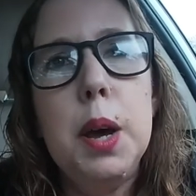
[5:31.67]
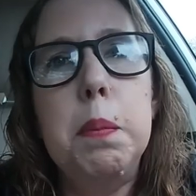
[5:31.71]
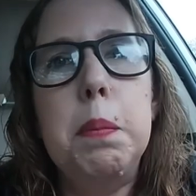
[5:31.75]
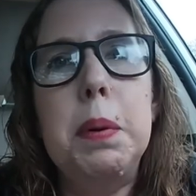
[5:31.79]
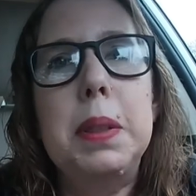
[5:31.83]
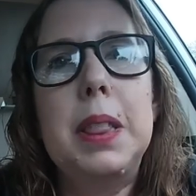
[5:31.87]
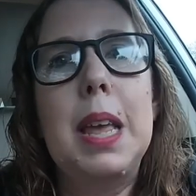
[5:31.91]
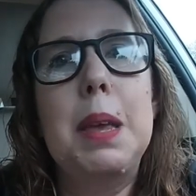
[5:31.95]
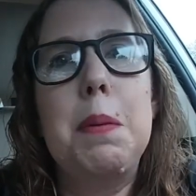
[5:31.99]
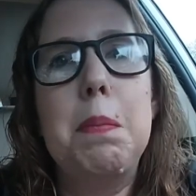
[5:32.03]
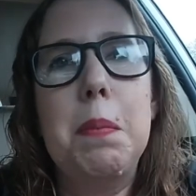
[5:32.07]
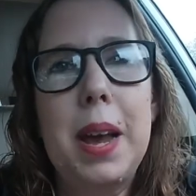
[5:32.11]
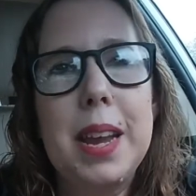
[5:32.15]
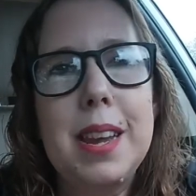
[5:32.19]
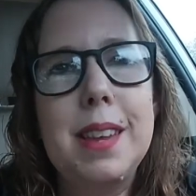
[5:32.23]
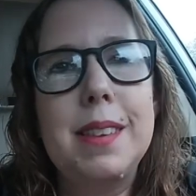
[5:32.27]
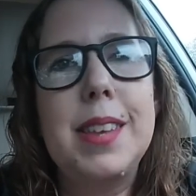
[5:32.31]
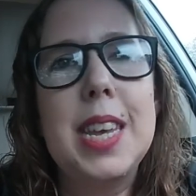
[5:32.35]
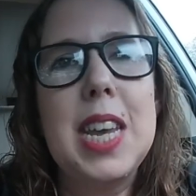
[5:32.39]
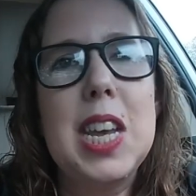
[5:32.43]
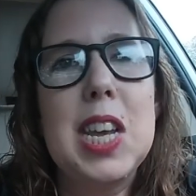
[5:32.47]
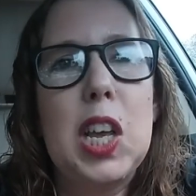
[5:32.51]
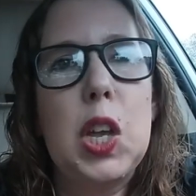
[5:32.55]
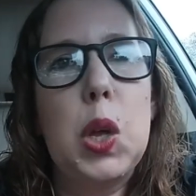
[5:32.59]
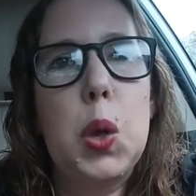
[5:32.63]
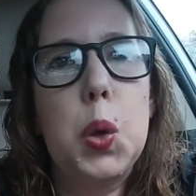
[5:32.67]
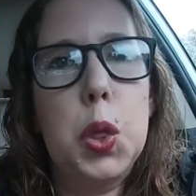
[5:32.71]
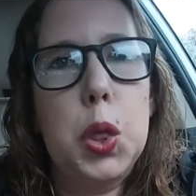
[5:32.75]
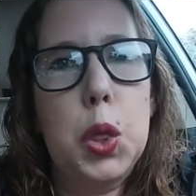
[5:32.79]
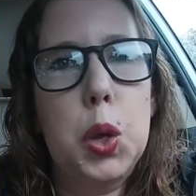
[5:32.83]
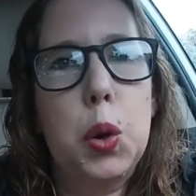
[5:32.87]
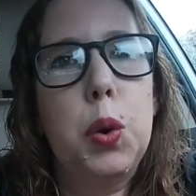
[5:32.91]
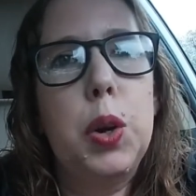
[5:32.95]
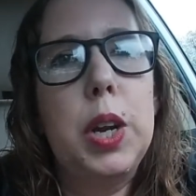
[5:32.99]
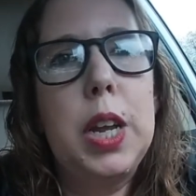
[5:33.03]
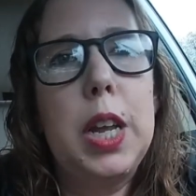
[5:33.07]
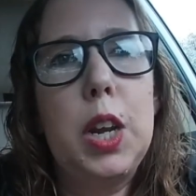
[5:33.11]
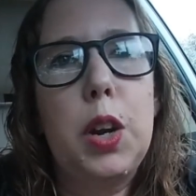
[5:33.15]
but they might take you
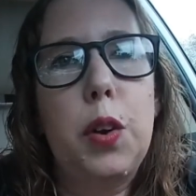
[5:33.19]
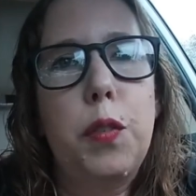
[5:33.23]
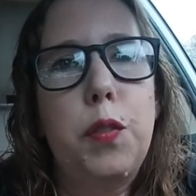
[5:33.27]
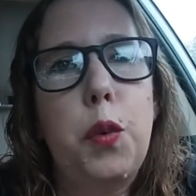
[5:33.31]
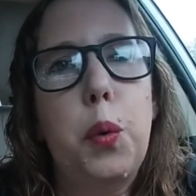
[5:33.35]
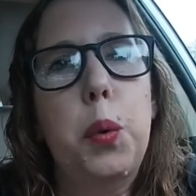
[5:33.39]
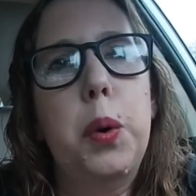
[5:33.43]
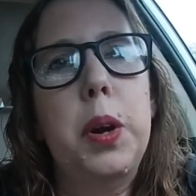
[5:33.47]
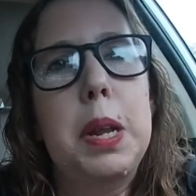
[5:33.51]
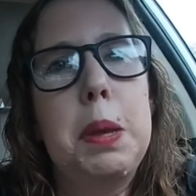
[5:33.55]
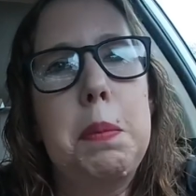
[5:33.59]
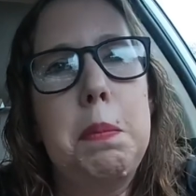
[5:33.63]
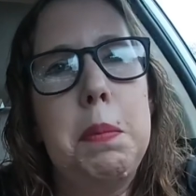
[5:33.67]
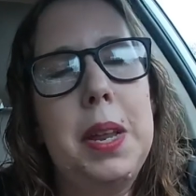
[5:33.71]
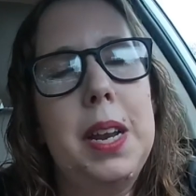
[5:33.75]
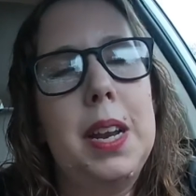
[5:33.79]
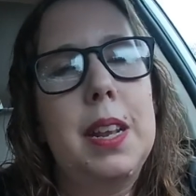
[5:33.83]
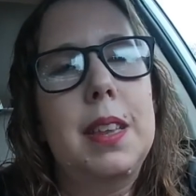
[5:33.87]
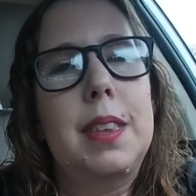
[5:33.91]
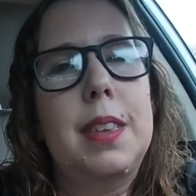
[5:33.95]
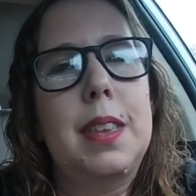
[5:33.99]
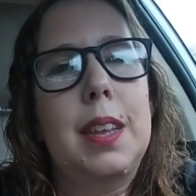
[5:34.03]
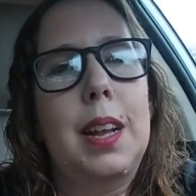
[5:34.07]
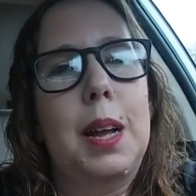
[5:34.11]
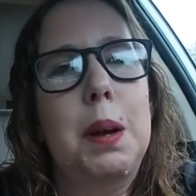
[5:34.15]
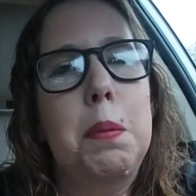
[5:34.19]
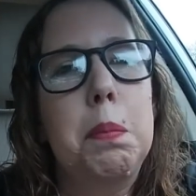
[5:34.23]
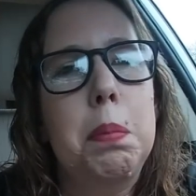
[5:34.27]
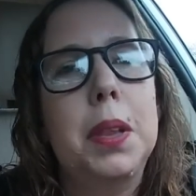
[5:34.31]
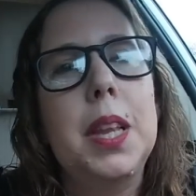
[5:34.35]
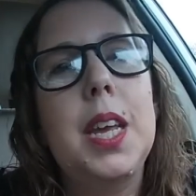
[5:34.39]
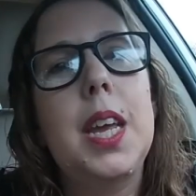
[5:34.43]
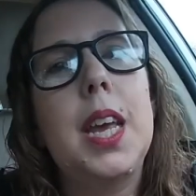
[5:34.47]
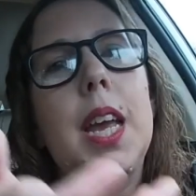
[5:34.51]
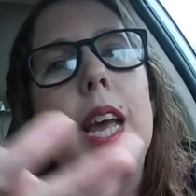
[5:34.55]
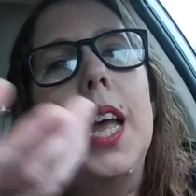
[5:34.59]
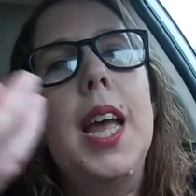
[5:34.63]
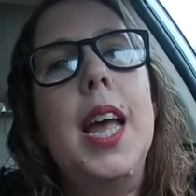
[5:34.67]
30 to 40 minutes to
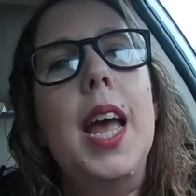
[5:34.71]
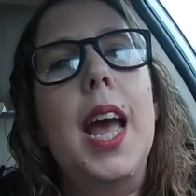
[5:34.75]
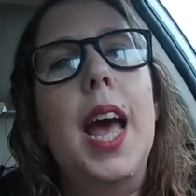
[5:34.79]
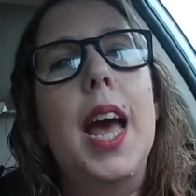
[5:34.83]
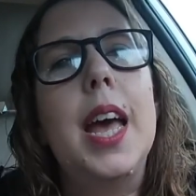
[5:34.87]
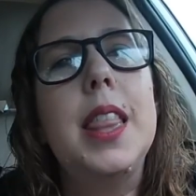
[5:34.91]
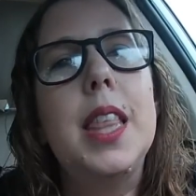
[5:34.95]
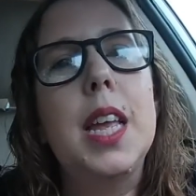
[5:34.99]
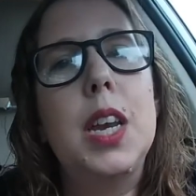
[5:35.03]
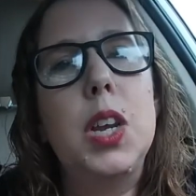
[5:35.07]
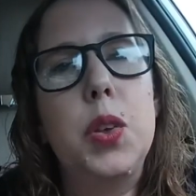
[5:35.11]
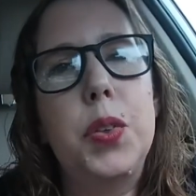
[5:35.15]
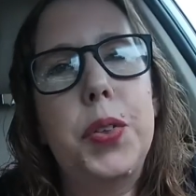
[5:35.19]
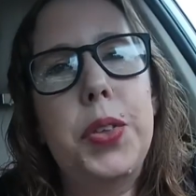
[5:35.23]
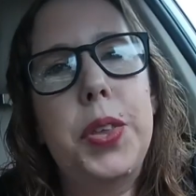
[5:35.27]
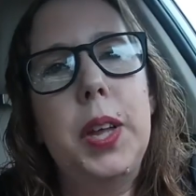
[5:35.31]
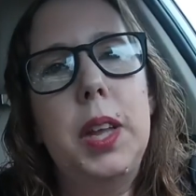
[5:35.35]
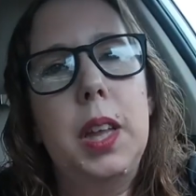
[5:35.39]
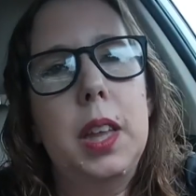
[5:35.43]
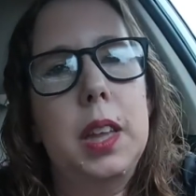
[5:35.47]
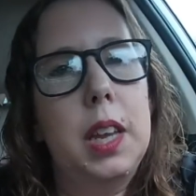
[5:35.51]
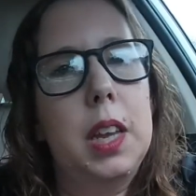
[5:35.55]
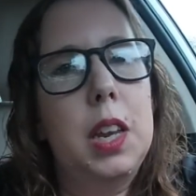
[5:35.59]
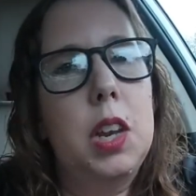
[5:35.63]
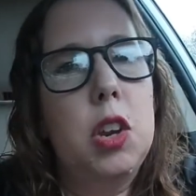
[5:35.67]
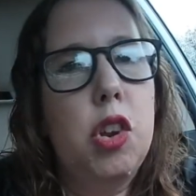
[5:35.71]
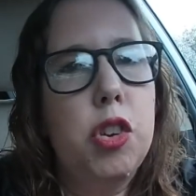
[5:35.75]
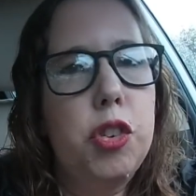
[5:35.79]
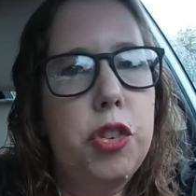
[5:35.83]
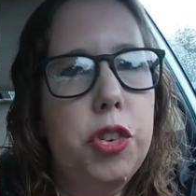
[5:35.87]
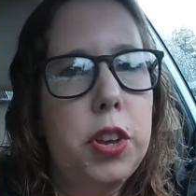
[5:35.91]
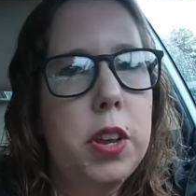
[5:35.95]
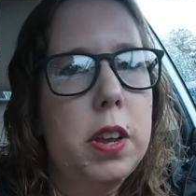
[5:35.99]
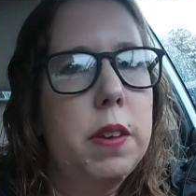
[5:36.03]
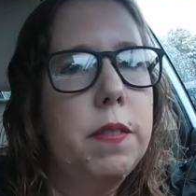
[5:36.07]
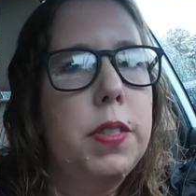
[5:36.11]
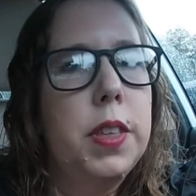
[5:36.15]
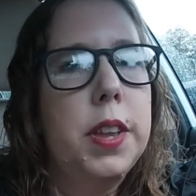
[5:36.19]
complete and then you still didn't
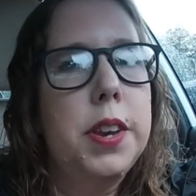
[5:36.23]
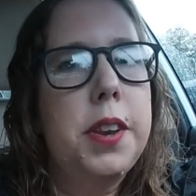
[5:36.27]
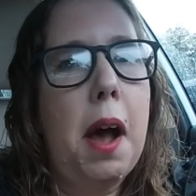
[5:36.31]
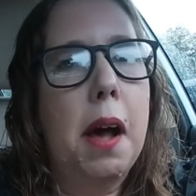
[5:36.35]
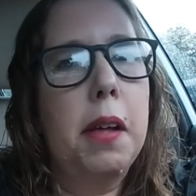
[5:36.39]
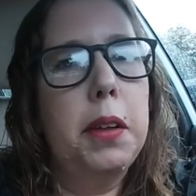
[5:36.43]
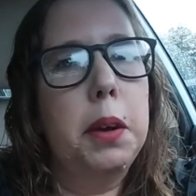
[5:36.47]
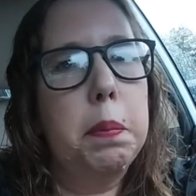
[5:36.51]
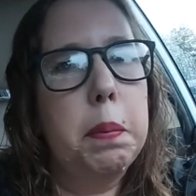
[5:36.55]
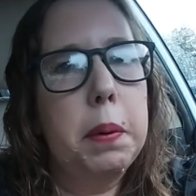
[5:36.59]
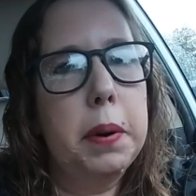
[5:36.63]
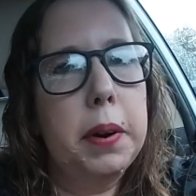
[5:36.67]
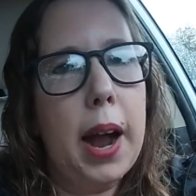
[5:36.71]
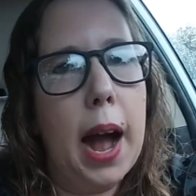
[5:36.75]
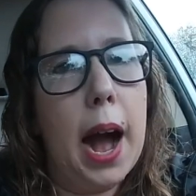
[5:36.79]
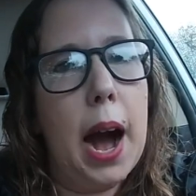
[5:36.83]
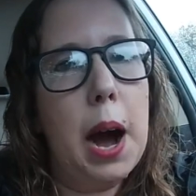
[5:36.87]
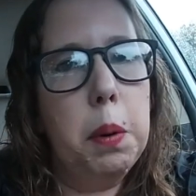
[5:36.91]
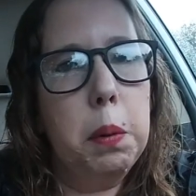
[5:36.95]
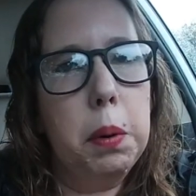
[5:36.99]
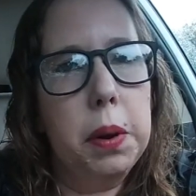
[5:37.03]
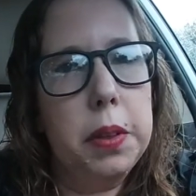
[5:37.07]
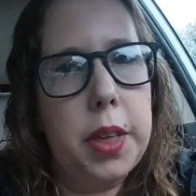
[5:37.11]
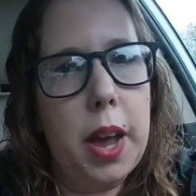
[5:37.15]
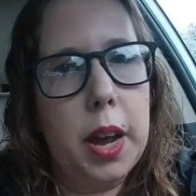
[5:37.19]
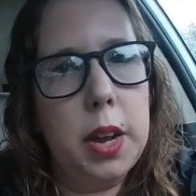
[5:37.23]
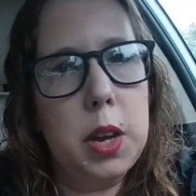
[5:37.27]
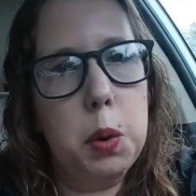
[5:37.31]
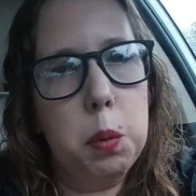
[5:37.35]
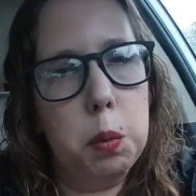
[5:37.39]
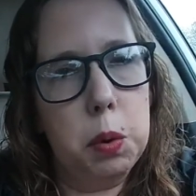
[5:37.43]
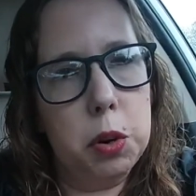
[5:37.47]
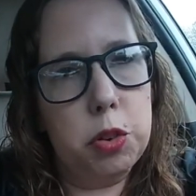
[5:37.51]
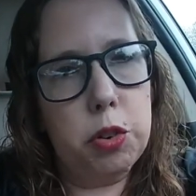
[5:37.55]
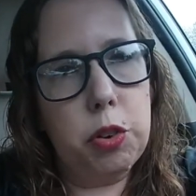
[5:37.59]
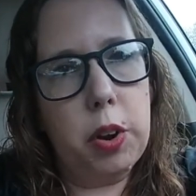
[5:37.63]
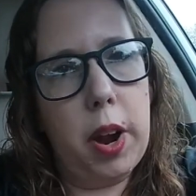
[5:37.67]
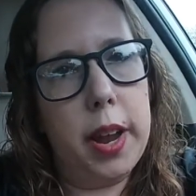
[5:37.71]
achieve the dollar per hour that you
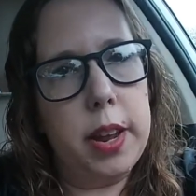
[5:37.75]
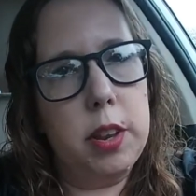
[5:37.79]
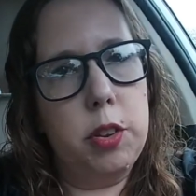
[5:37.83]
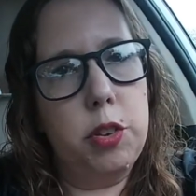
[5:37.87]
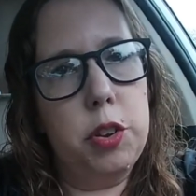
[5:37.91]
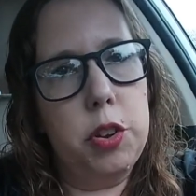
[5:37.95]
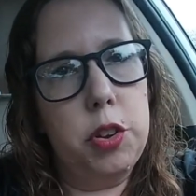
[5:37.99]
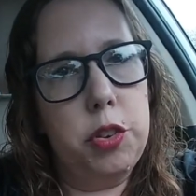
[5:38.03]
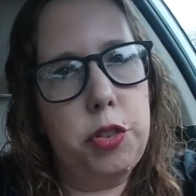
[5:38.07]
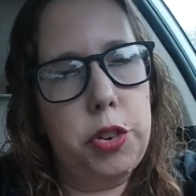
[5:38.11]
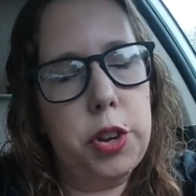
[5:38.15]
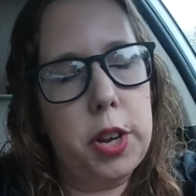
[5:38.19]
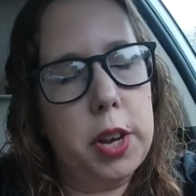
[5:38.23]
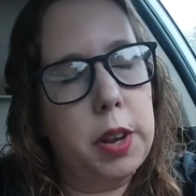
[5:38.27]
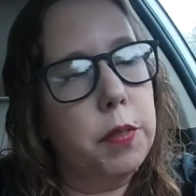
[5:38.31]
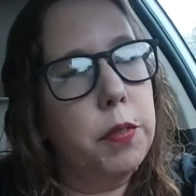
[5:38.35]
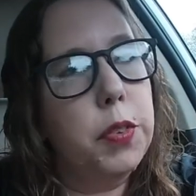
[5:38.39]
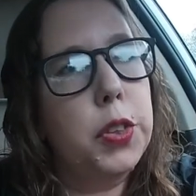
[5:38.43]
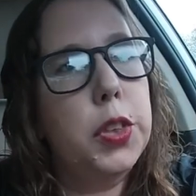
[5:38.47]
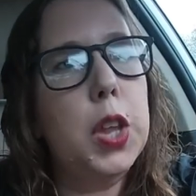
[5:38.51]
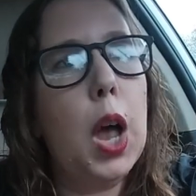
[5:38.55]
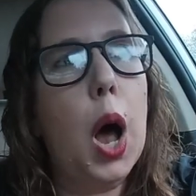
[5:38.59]
were trying to achieve.